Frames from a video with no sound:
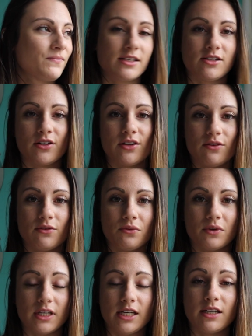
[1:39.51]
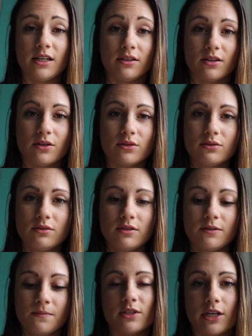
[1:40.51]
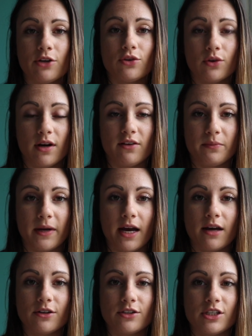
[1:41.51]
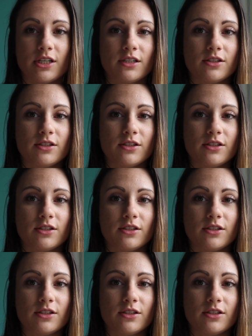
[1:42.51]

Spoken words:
I started really eating those once I grew out of my allergy.